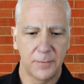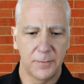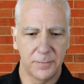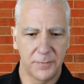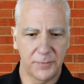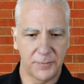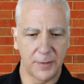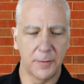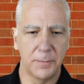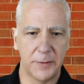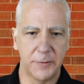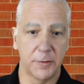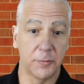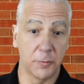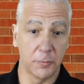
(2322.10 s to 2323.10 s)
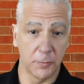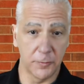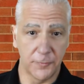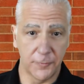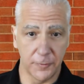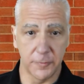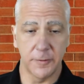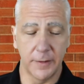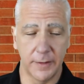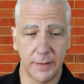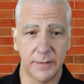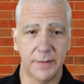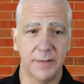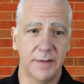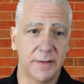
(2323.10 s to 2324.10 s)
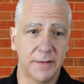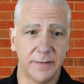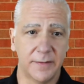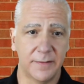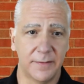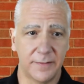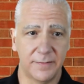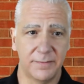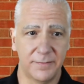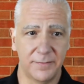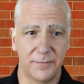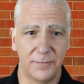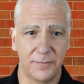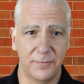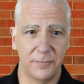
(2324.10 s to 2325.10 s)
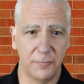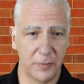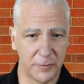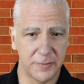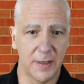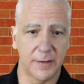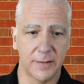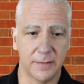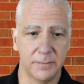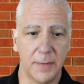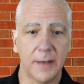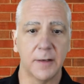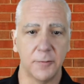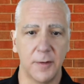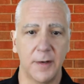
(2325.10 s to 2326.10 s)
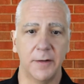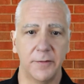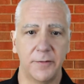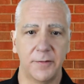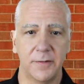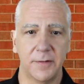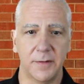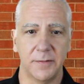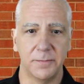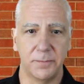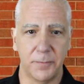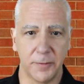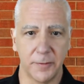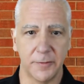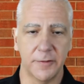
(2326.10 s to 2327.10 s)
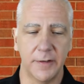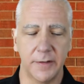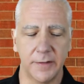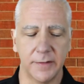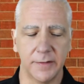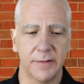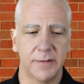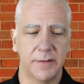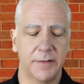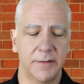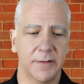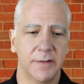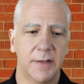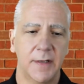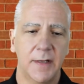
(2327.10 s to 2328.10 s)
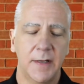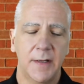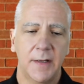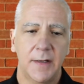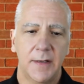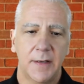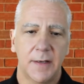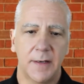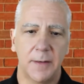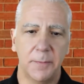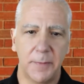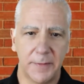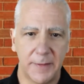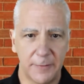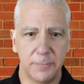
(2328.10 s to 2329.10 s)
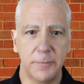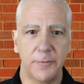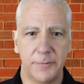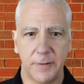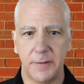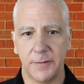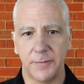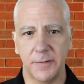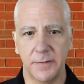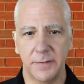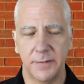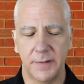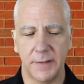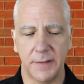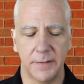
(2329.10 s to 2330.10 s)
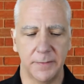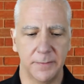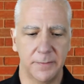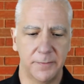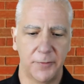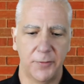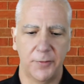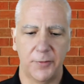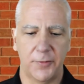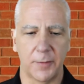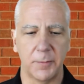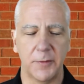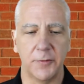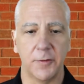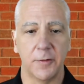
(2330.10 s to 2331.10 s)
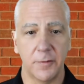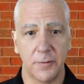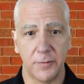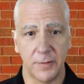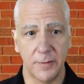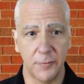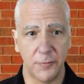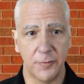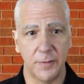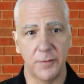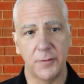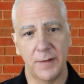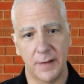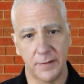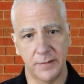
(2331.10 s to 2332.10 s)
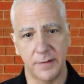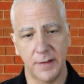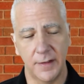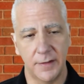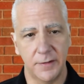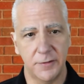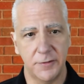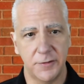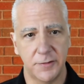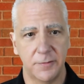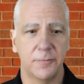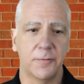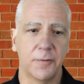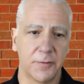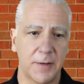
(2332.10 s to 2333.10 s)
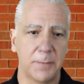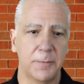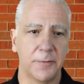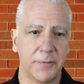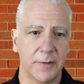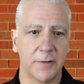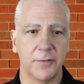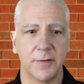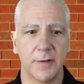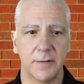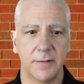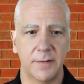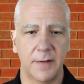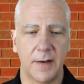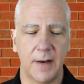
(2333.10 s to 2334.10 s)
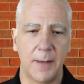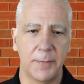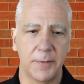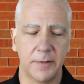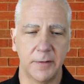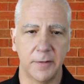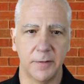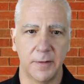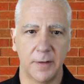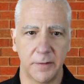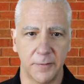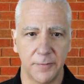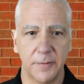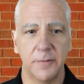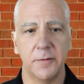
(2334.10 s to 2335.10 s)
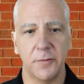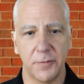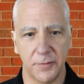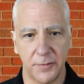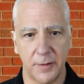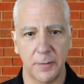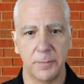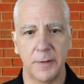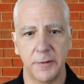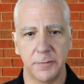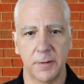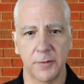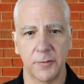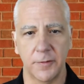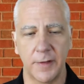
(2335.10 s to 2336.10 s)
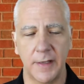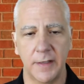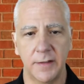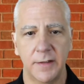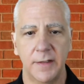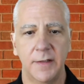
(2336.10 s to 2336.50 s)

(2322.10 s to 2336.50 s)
set of benchmarks were for training, and we're talking megawatts per training here. But they've moved to different segments. So there's inference at the edge, for example, things that happen on your phone. There's a set of benchmarks for that,